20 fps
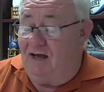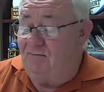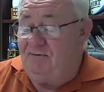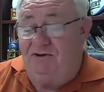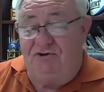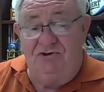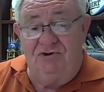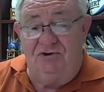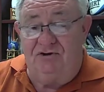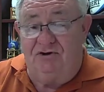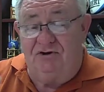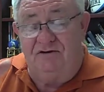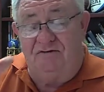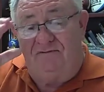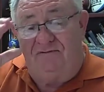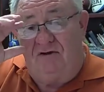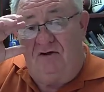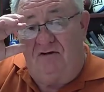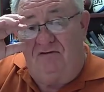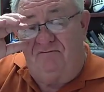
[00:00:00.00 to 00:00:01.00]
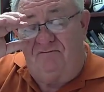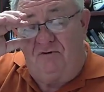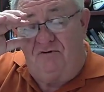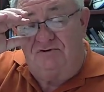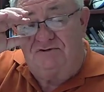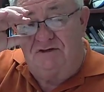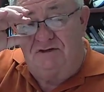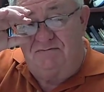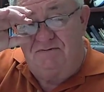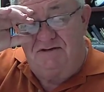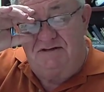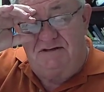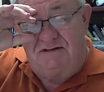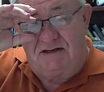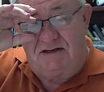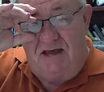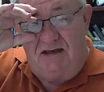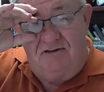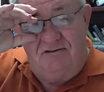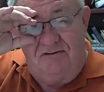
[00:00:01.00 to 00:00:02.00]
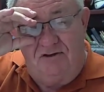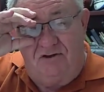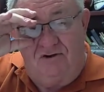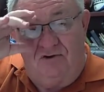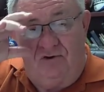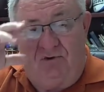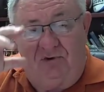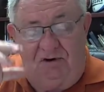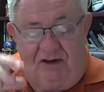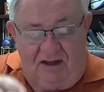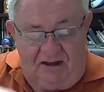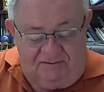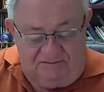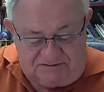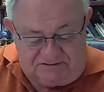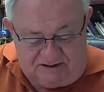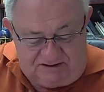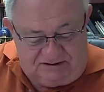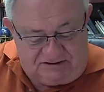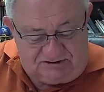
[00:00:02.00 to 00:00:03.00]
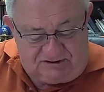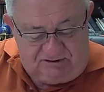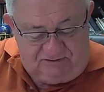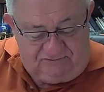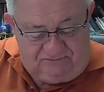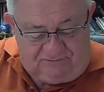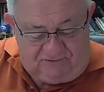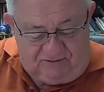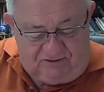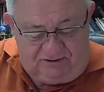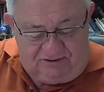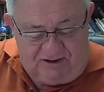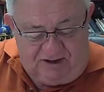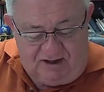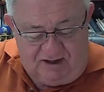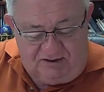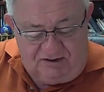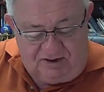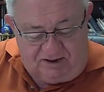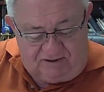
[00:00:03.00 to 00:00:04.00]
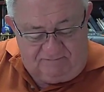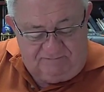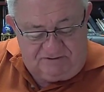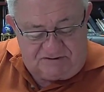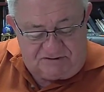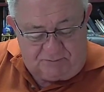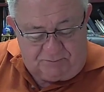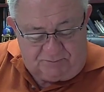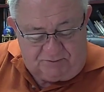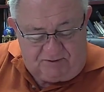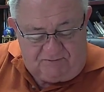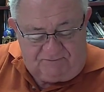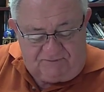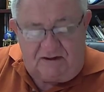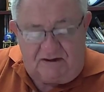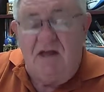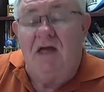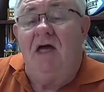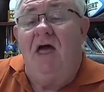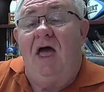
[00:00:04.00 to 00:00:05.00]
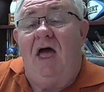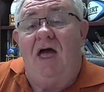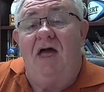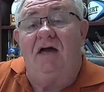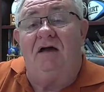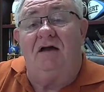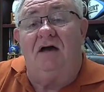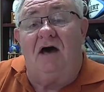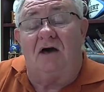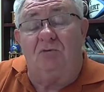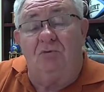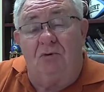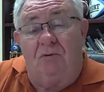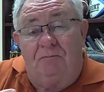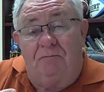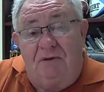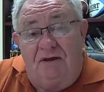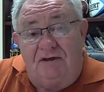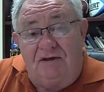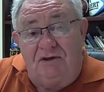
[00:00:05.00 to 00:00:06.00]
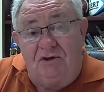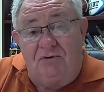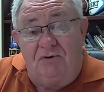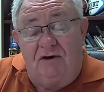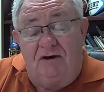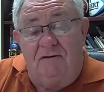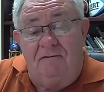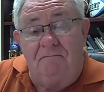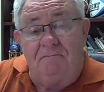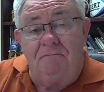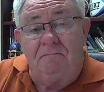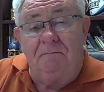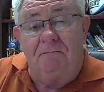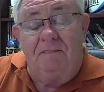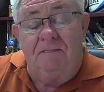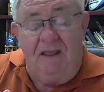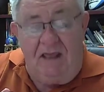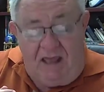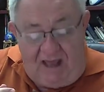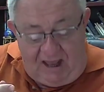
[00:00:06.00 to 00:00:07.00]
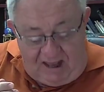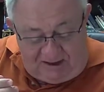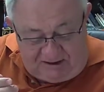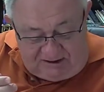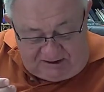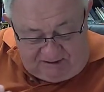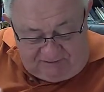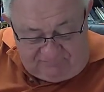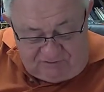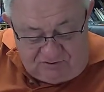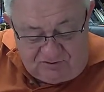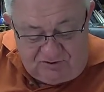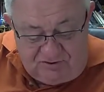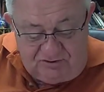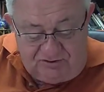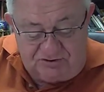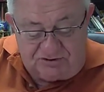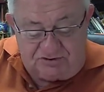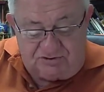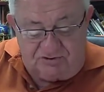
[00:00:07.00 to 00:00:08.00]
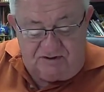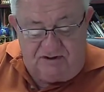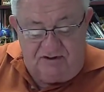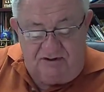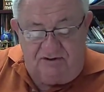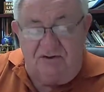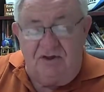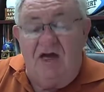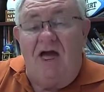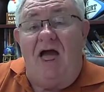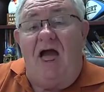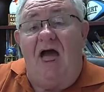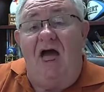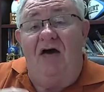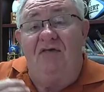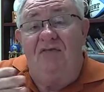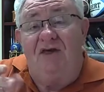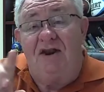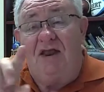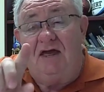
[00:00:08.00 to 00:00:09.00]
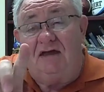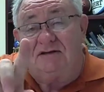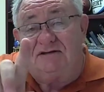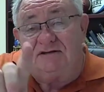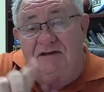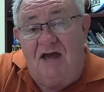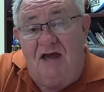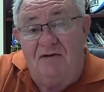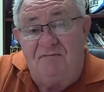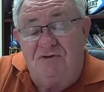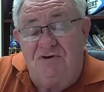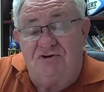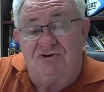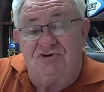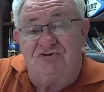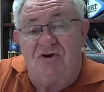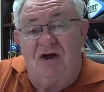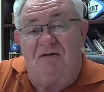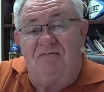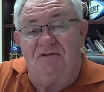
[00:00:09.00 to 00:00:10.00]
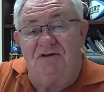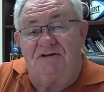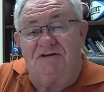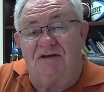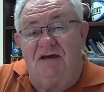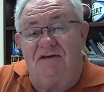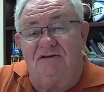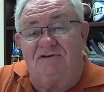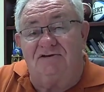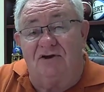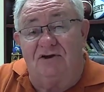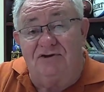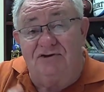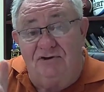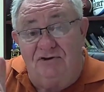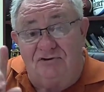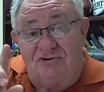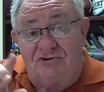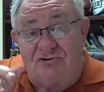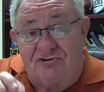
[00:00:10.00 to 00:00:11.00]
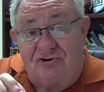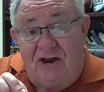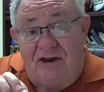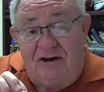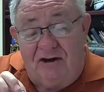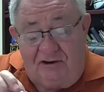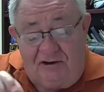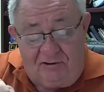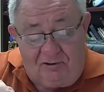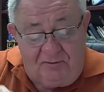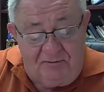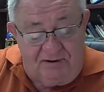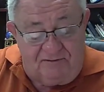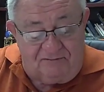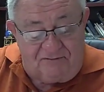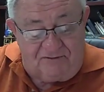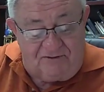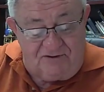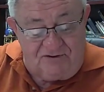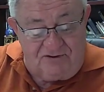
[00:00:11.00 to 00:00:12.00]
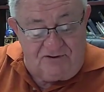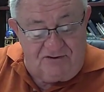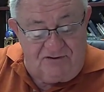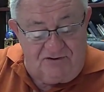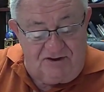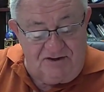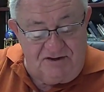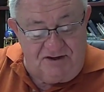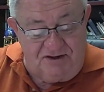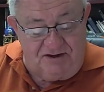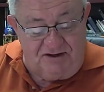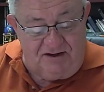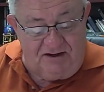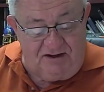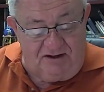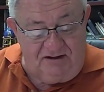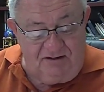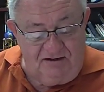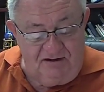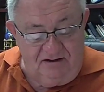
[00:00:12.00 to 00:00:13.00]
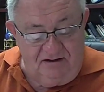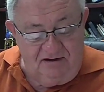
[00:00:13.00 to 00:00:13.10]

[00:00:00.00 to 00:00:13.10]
I mean, you're going to fall. Folks that have been skating their whole lives, they still fall down. None of us are perfect. And God will pick you up and give you new strength. And the next time you strap the skates on, you'll skate a little bit further than you did.